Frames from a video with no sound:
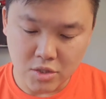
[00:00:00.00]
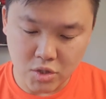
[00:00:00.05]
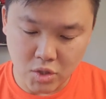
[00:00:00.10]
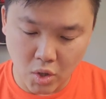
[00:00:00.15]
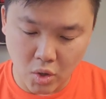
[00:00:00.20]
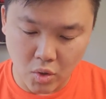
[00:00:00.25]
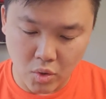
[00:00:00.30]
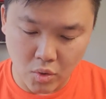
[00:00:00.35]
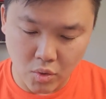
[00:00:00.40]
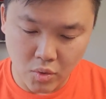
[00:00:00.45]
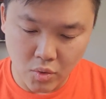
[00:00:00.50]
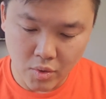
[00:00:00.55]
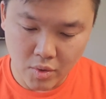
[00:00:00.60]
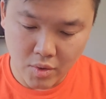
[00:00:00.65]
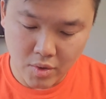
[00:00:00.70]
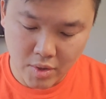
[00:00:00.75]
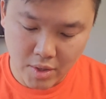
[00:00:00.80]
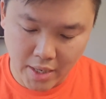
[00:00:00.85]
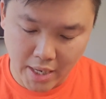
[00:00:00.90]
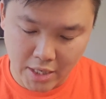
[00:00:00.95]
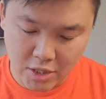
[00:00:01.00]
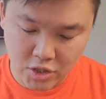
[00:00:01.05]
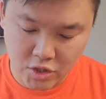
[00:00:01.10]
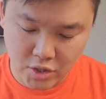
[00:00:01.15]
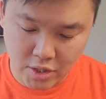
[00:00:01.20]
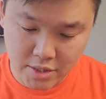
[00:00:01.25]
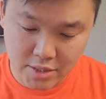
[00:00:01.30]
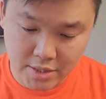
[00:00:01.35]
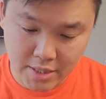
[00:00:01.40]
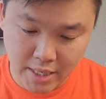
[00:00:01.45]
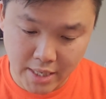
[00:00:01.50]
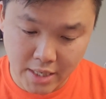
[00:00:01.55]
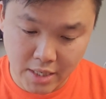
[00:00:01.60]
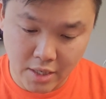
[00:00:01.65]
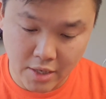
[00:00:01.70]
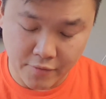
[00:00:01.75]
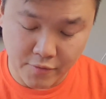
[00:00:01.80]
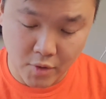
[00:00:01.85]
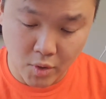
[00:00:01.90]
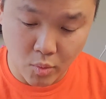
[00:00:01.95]
So let's just say
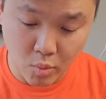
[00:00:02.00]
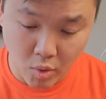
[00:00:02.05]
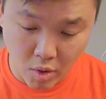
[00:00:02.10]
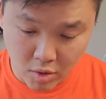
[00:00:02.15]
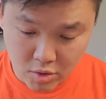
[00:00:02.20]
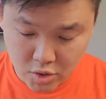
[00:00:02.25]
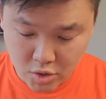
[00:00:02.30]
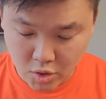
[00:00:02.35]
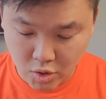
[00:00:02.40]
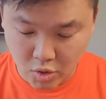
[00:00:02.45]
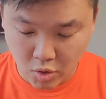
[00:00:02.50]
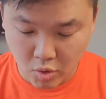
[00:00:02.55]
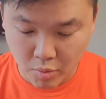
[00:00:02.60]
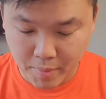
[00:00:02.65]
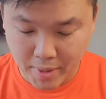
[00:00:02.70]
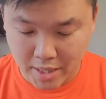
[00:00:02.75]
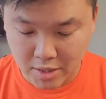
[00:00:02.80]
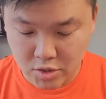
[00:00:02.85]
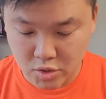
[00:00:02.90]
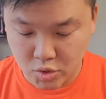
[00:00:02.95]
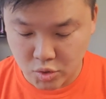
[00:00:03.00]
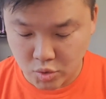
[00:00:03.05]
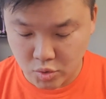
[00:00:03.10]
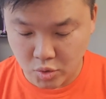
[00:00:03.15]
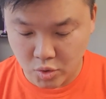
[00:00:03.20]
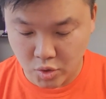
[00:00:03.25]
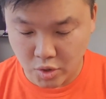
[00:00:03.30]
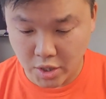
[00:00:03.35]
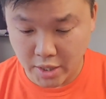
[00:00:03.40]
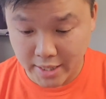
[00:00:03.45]
if you want to go back to your